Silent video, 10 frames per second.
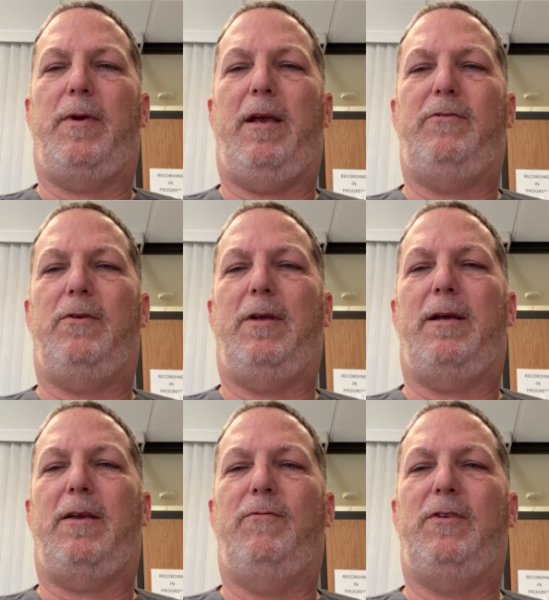Okay, so
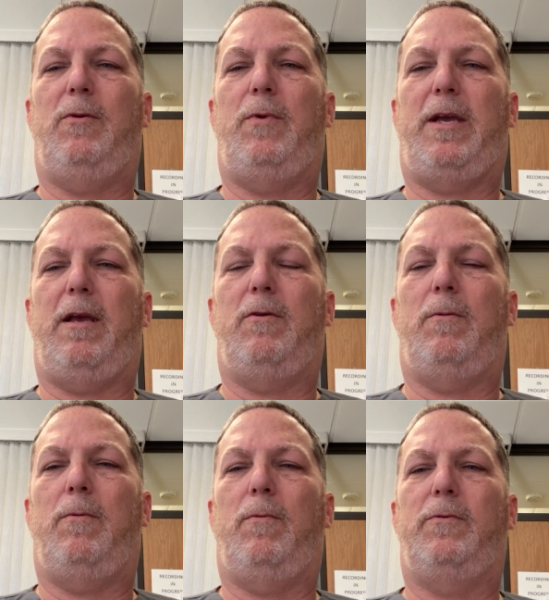that gives you the weekend
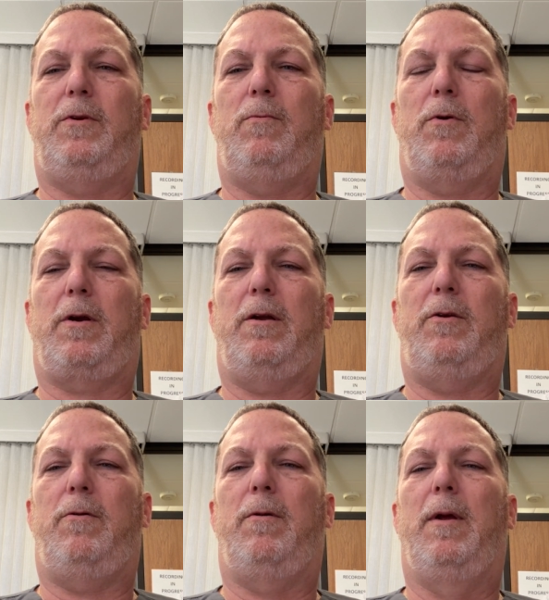to work on
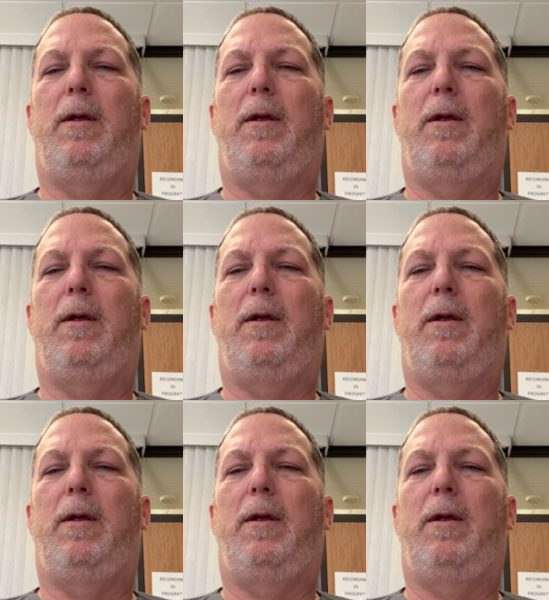your